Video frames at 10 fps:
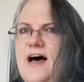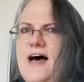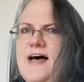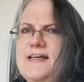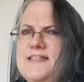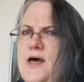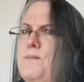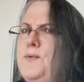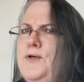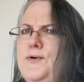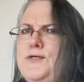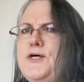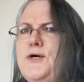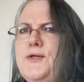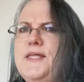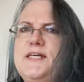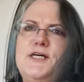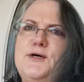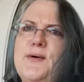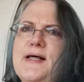Uh, it's got Bluetooth to